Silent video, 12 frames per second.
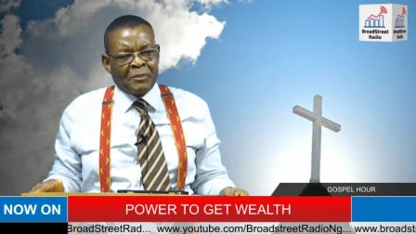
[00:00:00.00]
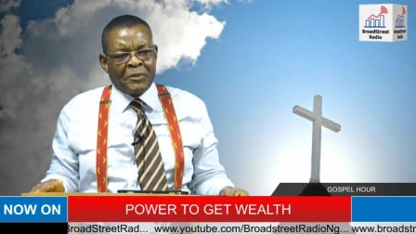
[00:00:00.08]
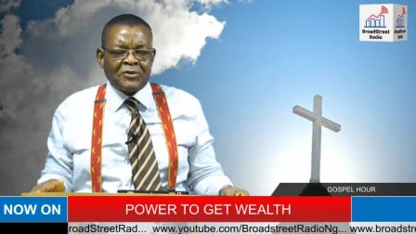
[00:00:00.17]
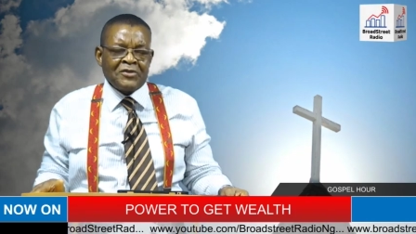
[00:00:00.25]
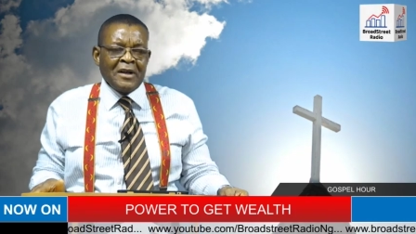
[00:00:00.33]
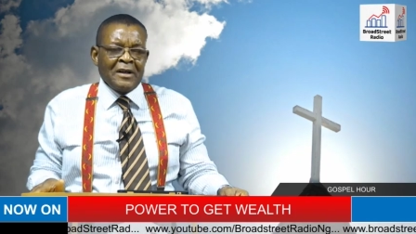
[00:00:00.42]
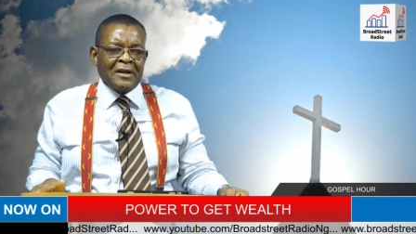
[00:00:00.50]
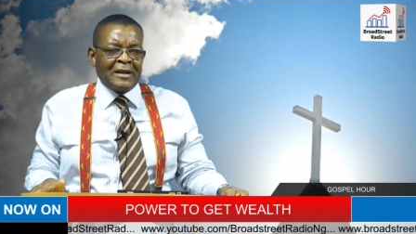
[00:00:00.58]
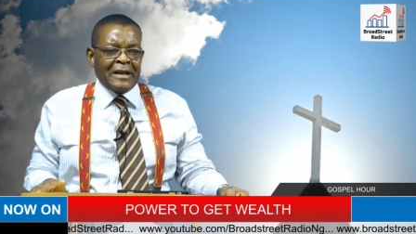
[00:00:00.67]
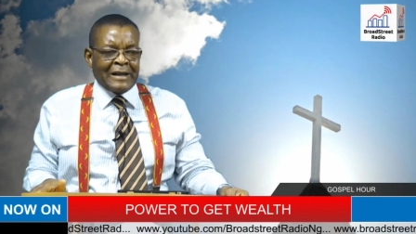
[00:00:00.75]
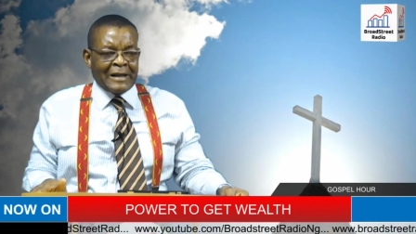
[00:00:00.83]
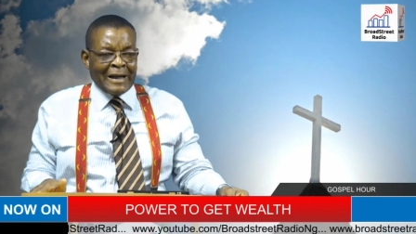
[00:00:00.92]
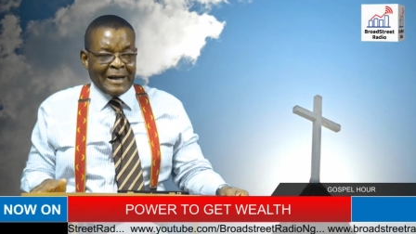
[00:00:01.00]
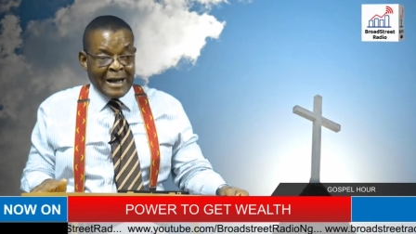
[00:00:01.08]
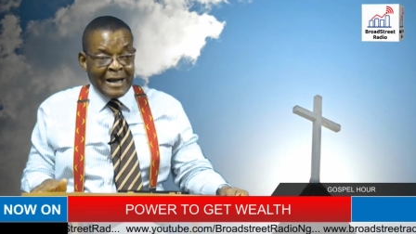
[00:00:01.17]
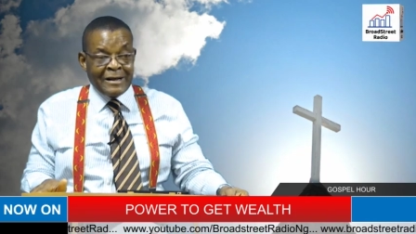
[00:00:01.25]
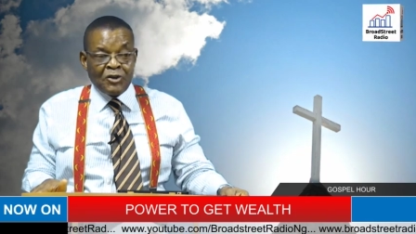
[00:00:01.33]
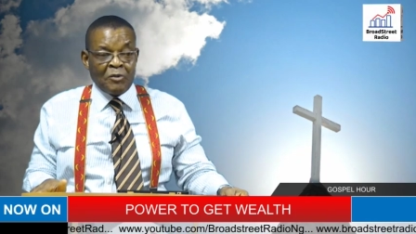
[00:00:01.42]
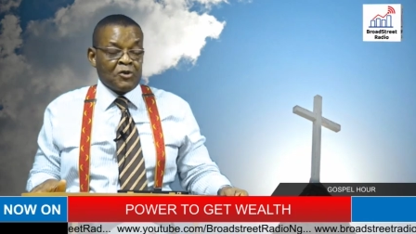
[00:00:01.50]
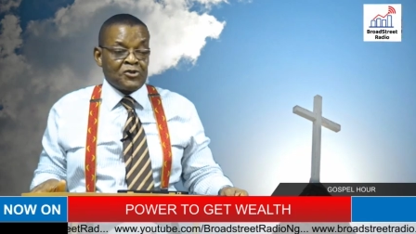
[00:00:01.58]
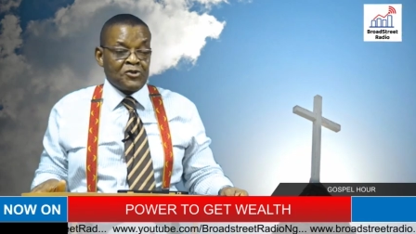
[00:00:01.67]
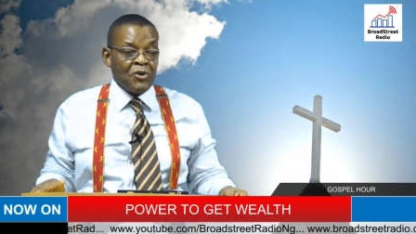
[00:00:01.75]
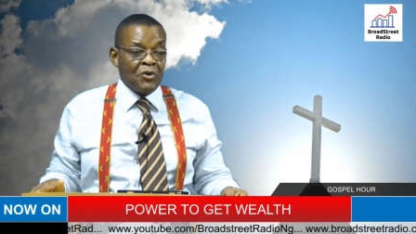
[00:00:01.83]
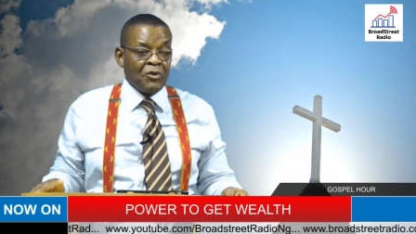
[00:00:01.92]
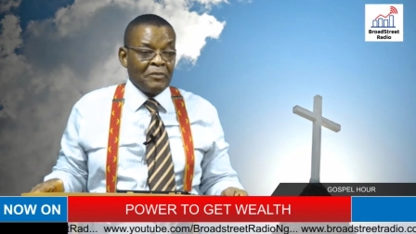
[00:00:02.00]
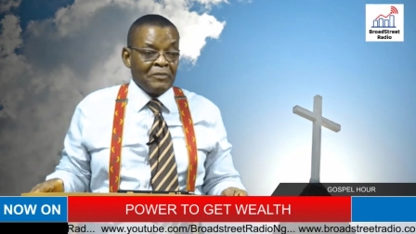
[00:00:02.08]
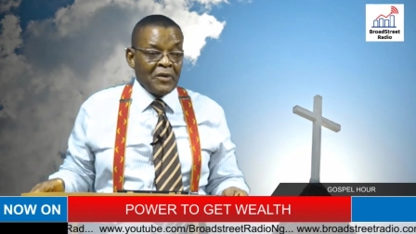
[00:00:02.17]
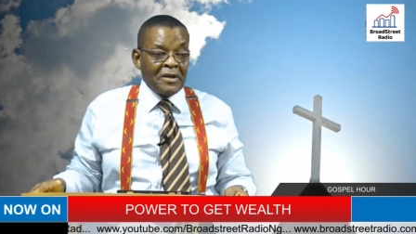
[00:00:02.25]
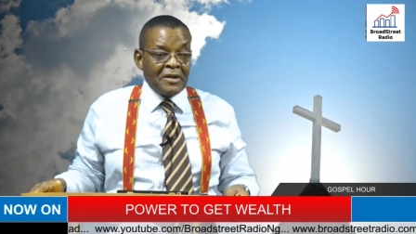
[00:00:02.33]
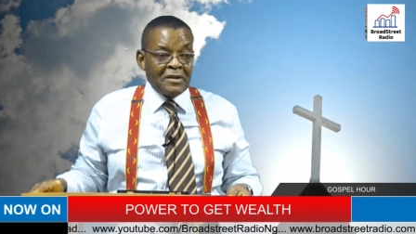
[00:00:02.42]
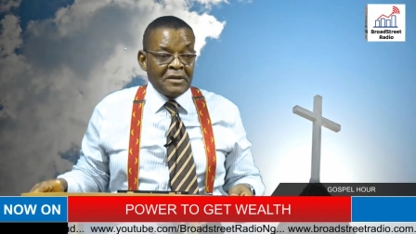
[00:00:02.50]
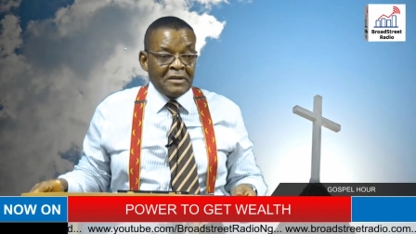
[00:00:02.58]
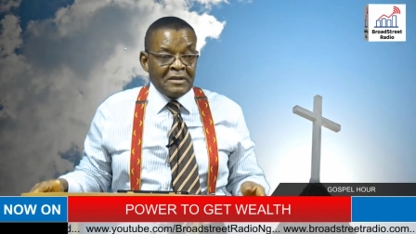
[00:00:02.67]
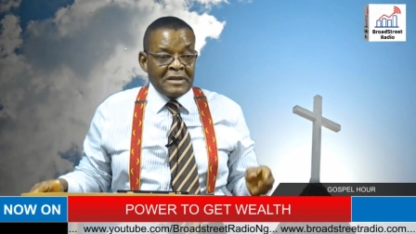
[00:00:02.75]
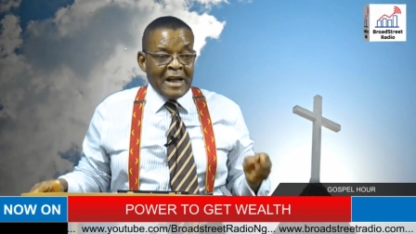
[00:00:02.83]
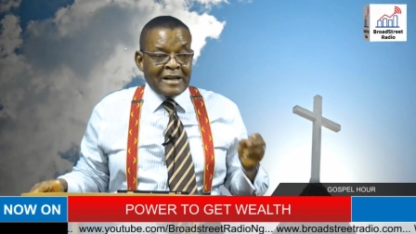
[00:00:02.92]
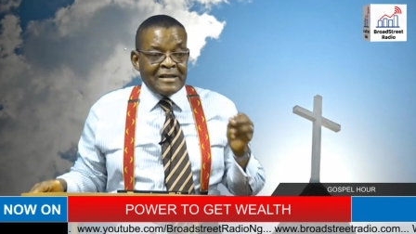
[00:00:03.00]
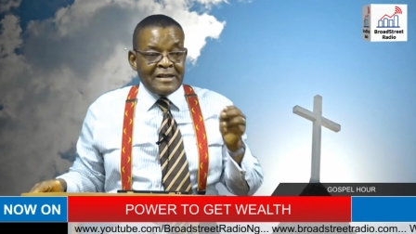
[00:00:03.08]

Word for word: But again, you must know that